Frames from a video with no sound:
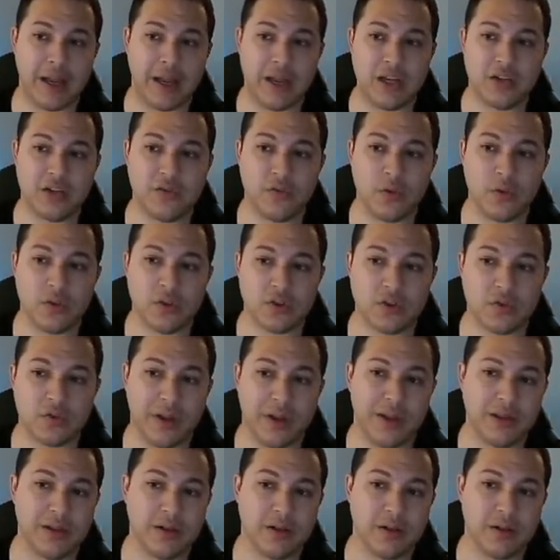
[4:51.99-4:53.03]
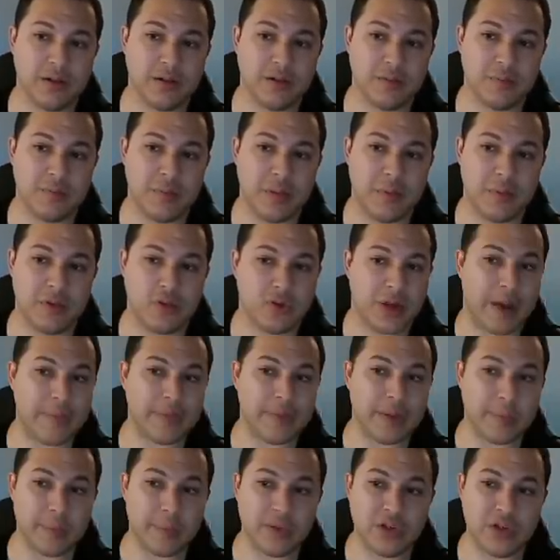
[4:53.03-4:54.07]
h4 is threatening to, to maybe trap
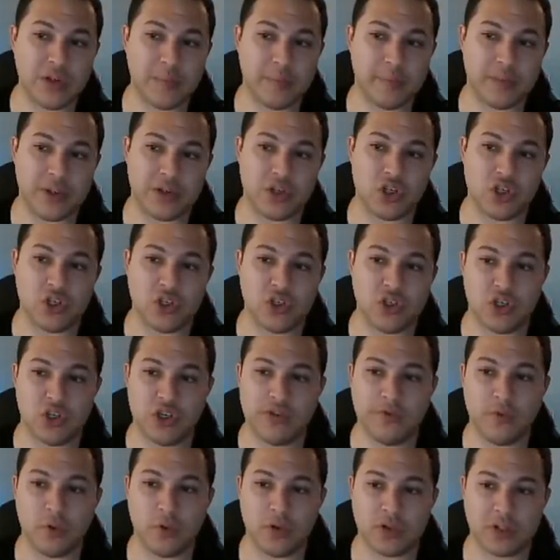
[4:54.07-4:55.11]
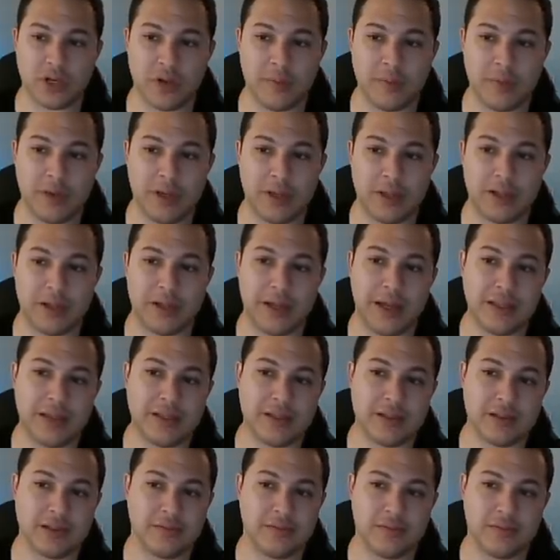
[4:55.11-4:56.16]
the bishop, then g4 is coming, and the
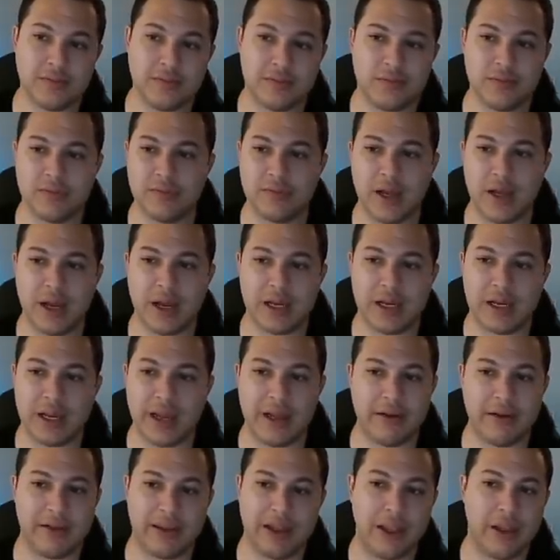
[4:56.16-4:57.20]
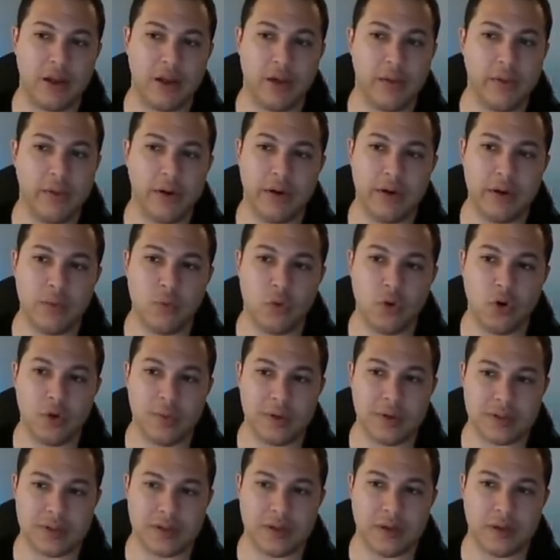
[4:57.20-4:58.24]
knight's not going to have, can't go there anymore
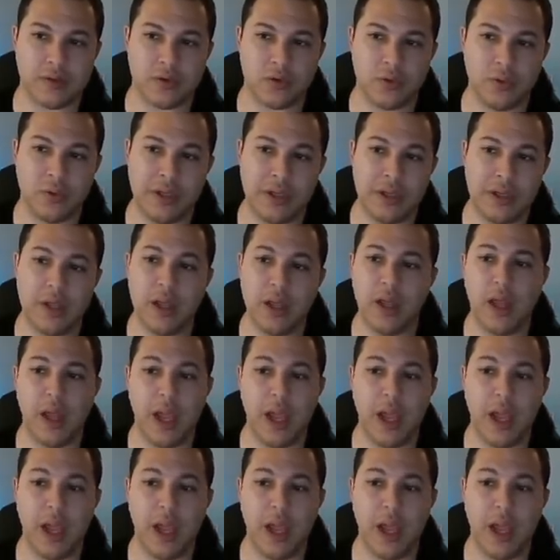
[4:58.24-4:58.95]
because now the queen,